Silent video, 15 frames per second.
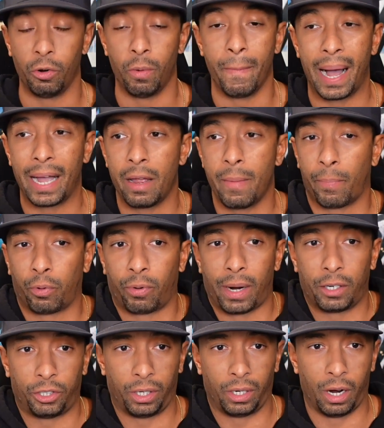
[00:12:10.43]
my
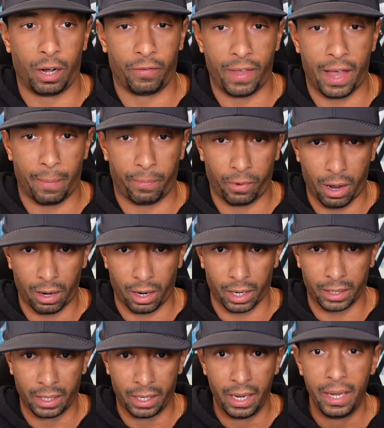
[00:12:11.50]
impression of that product